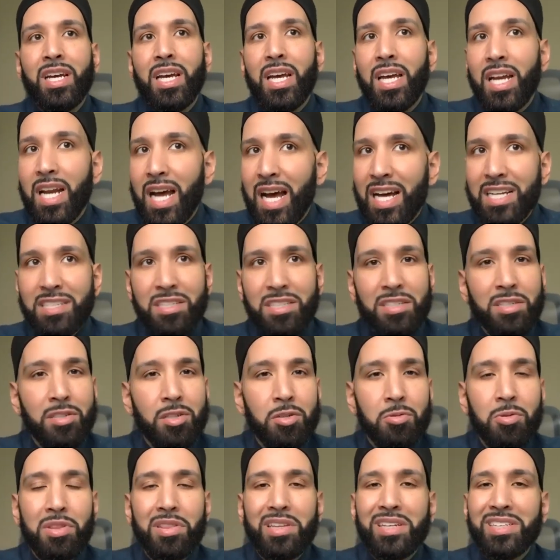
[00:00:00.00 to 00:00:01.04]
it has to
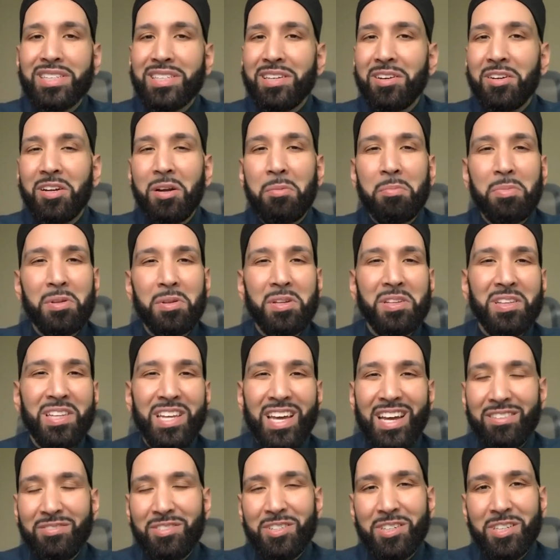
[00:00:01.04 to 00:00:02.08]
do with things that are completely
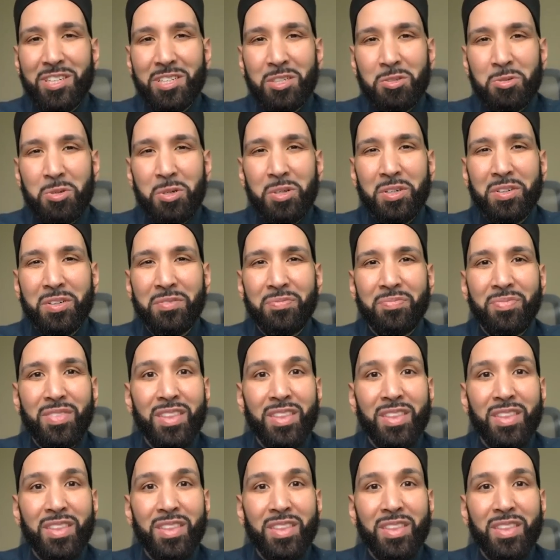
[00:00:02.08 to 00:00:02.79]
out of your control.